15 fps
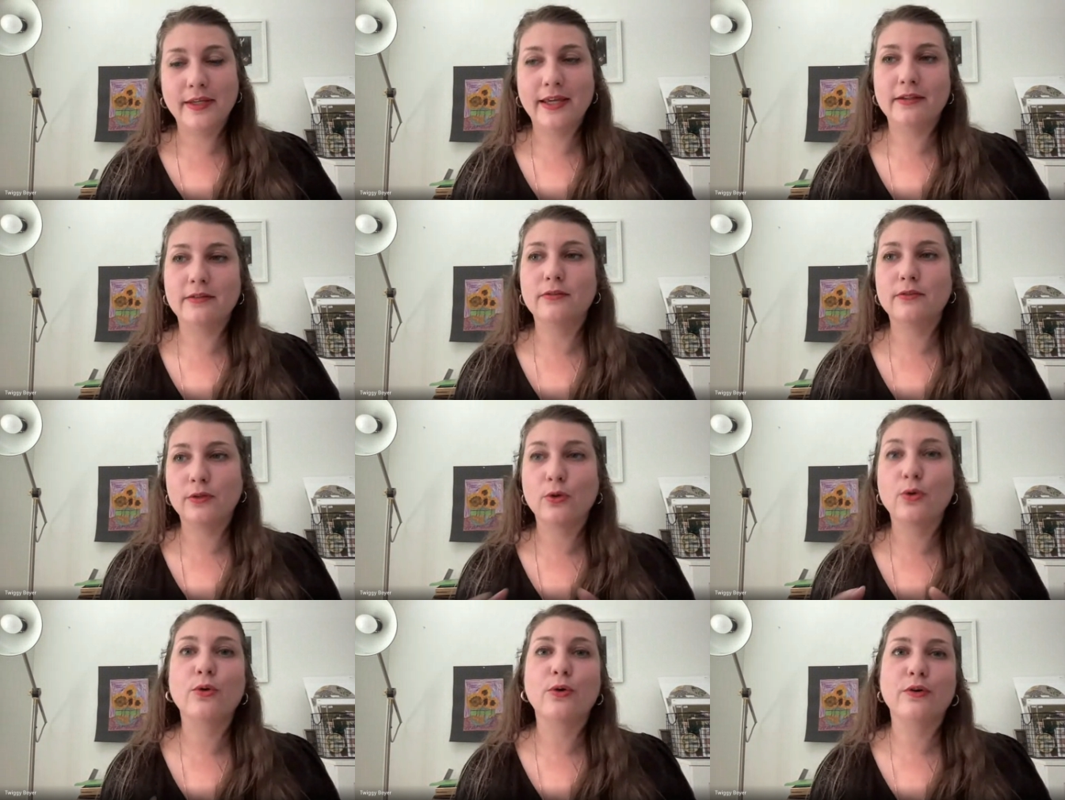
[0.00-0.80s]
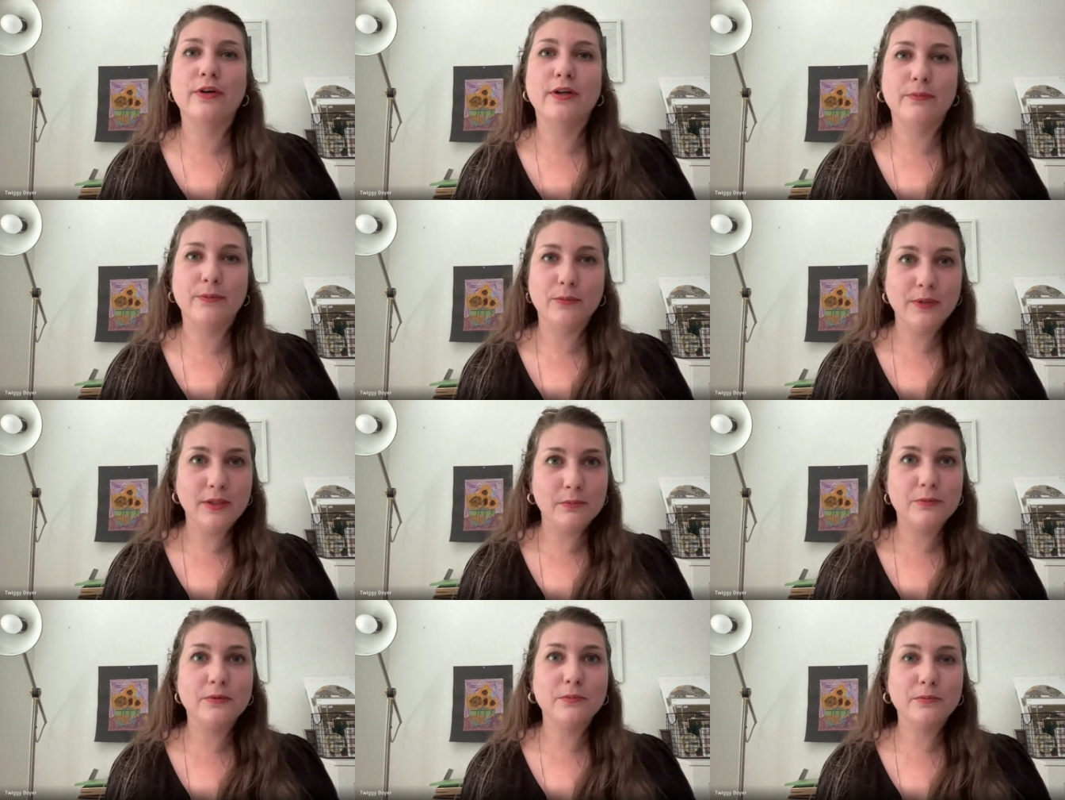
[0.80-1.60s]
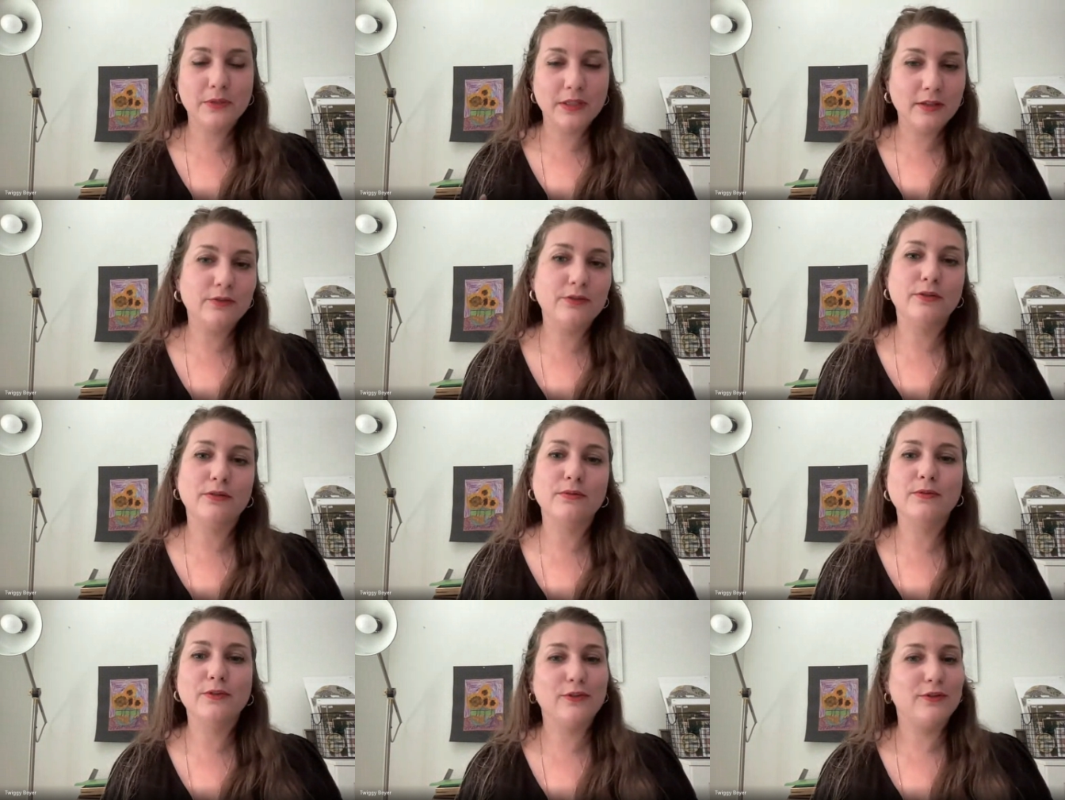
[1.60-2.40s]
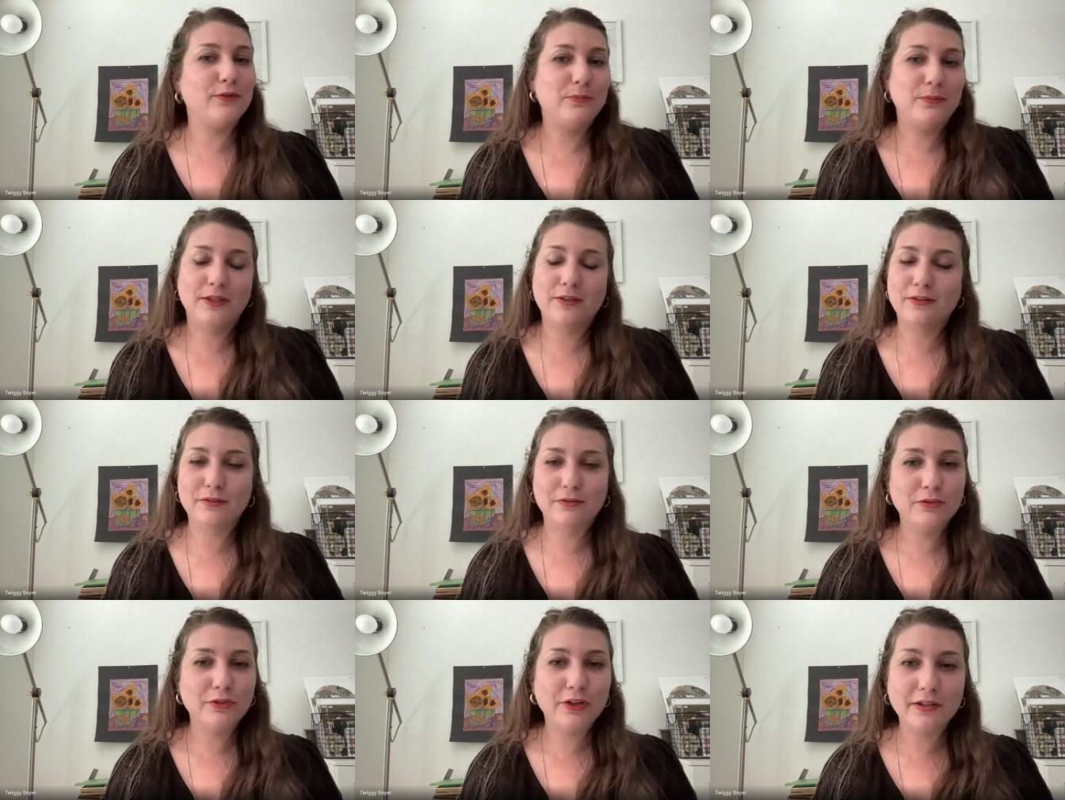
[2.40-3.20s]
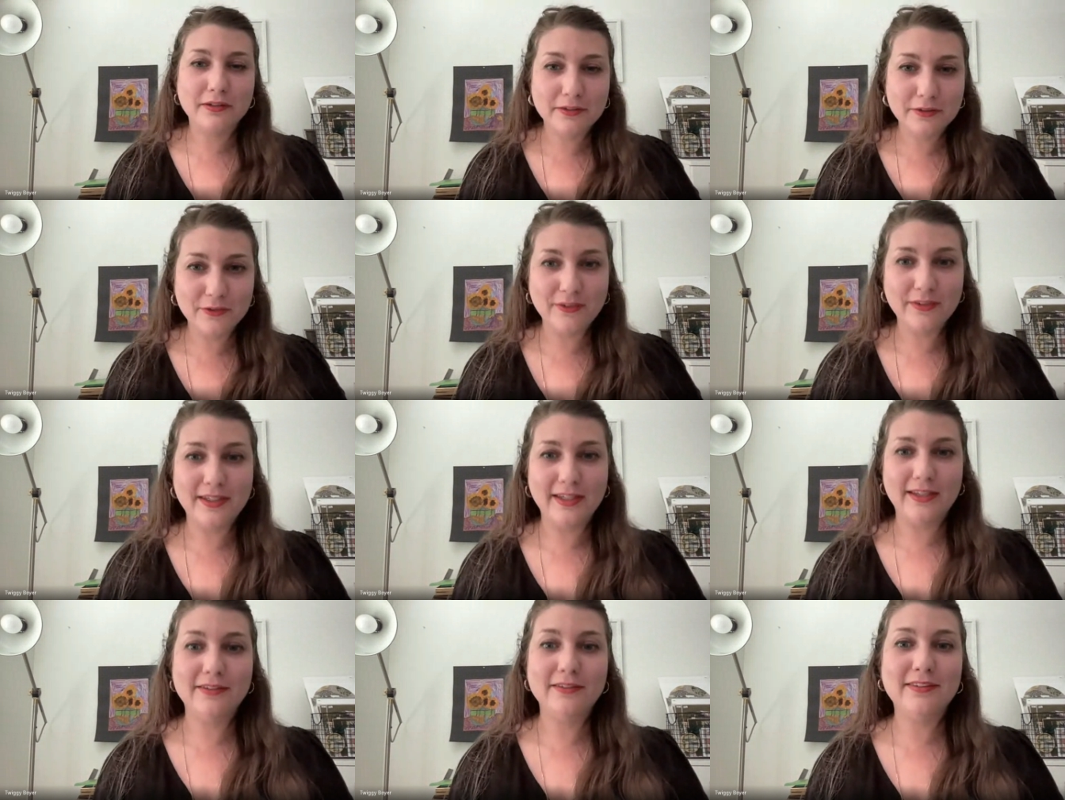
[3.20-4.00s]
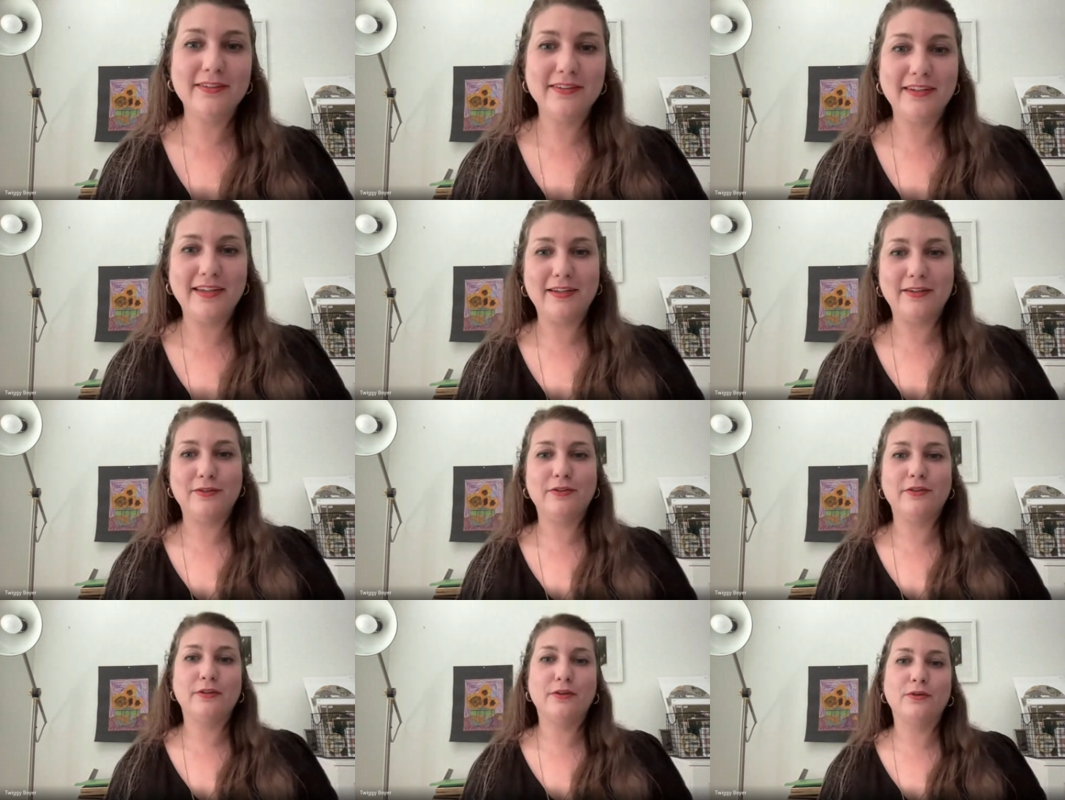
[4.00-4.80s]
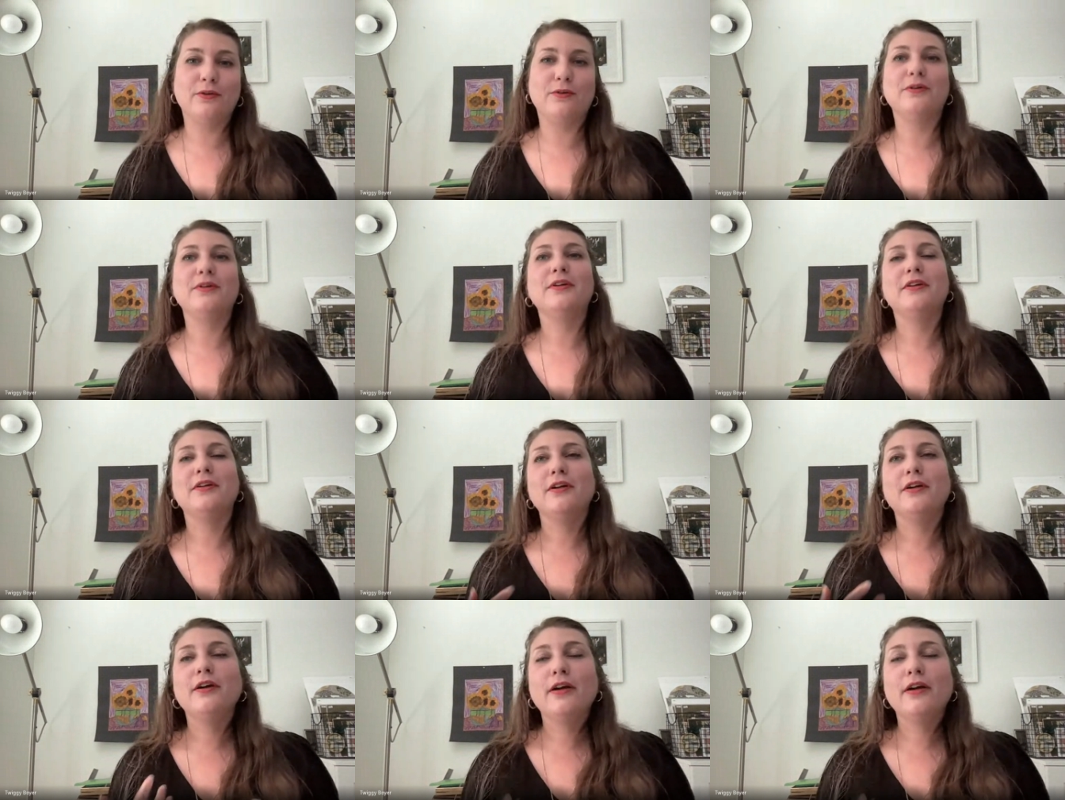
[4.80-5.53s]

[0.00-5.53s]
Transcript: at the core i'm a people pleaser just because of childhood things and so mm-hmm.